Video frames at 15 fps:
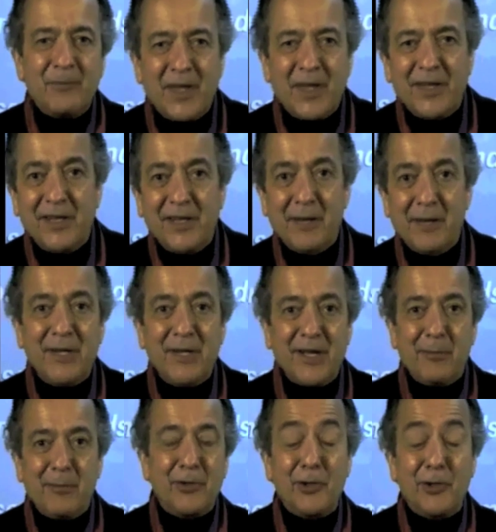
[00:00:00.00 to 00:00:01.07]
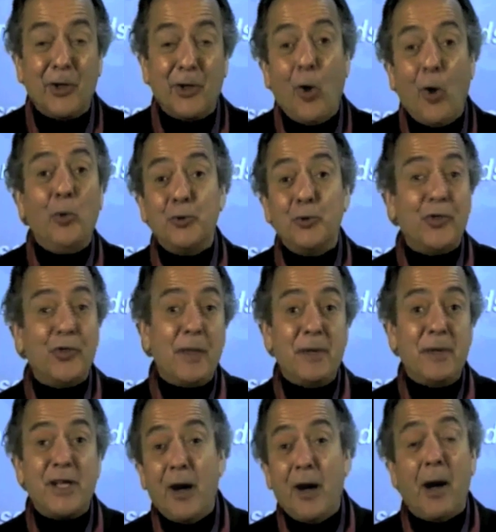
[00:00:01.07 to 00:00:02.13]
And then they become a little older, they
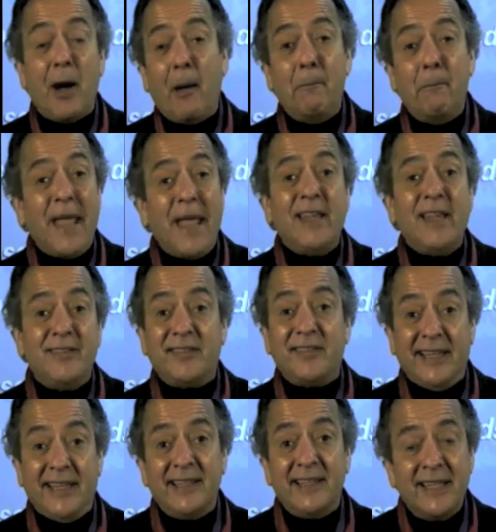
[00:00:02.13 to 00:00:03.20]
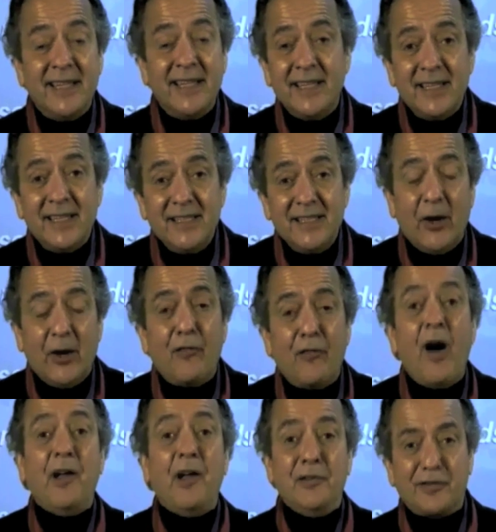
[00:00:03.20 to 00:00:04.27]
become amazing. You know, if
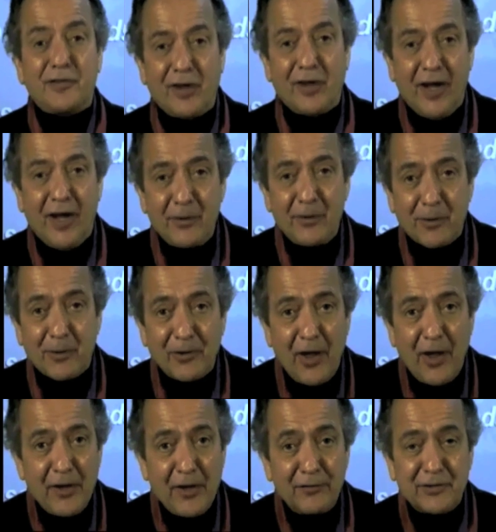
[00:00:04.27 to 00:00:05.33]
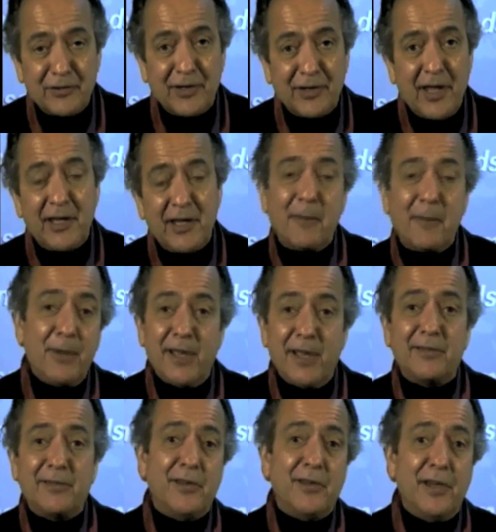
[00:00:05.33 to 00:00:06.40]
Einstein were alive today compared
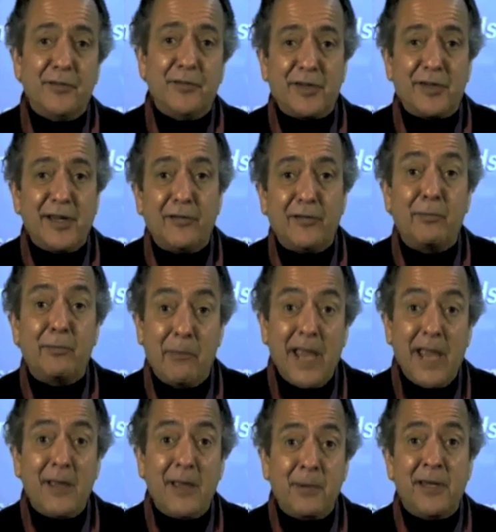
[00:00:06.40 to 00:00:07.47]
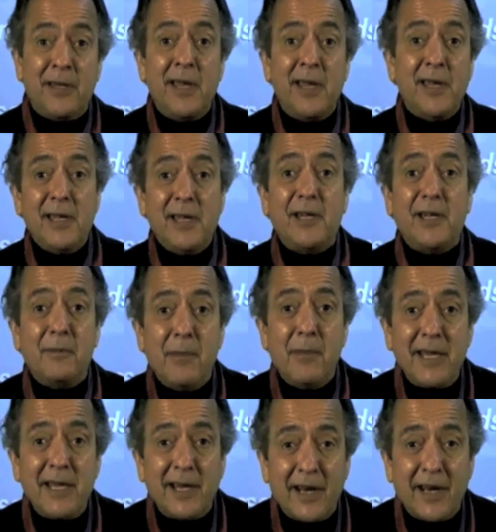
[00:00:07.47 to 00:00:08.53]
to these kids, maybe he could
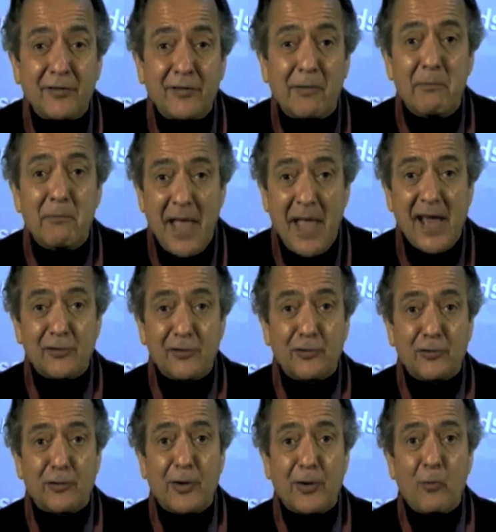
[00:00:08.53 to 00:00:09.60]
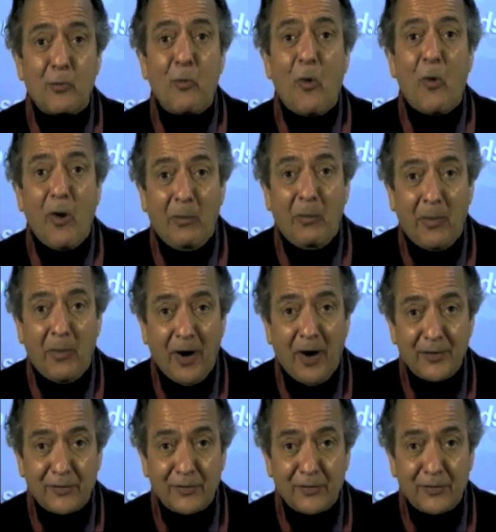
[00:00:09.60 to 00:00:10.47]
make it as a manager at Walmart.